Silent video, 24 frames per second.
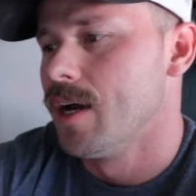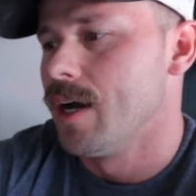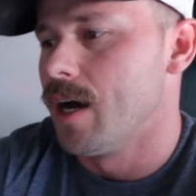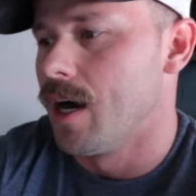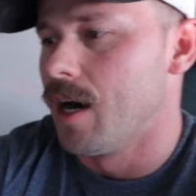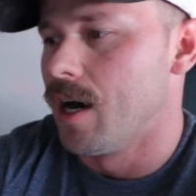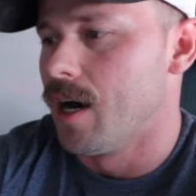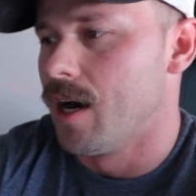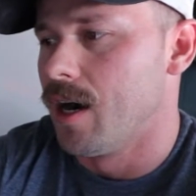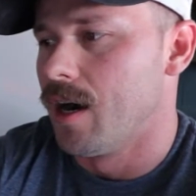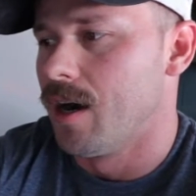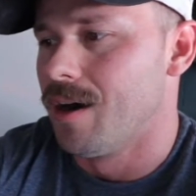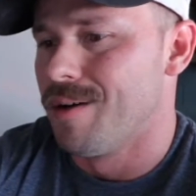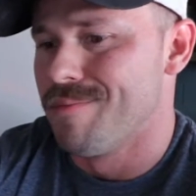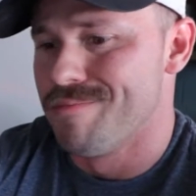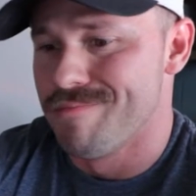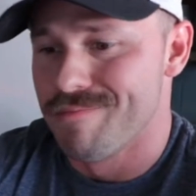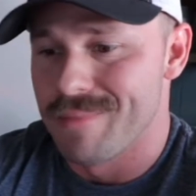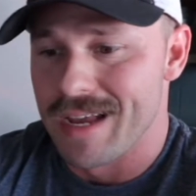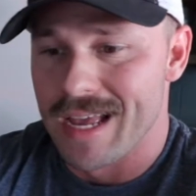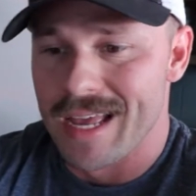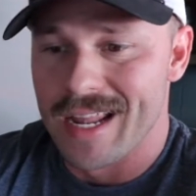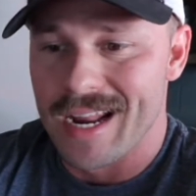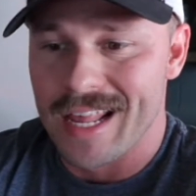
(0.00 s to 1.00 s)

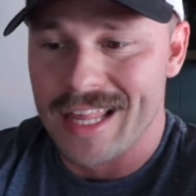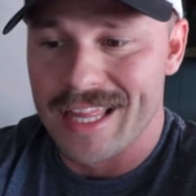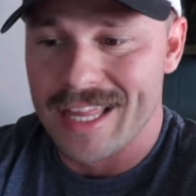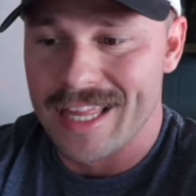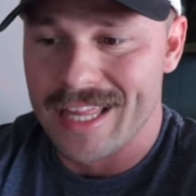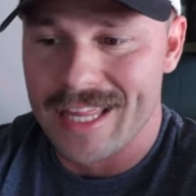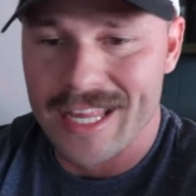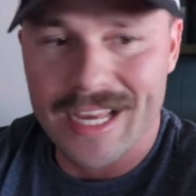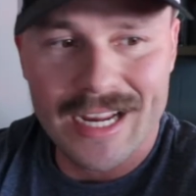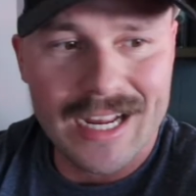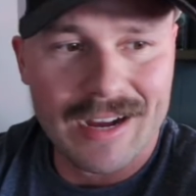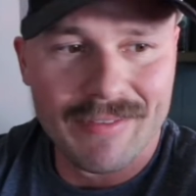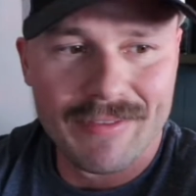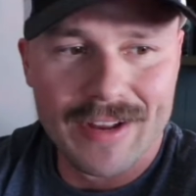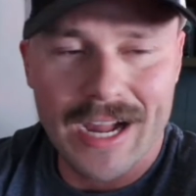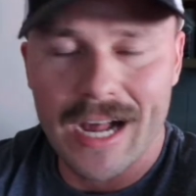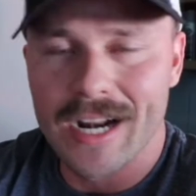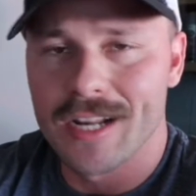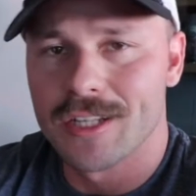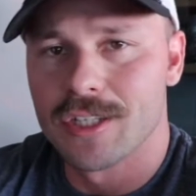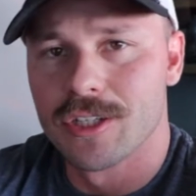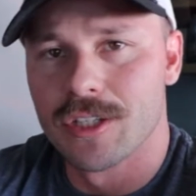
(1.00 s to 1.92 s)
and I think I've got it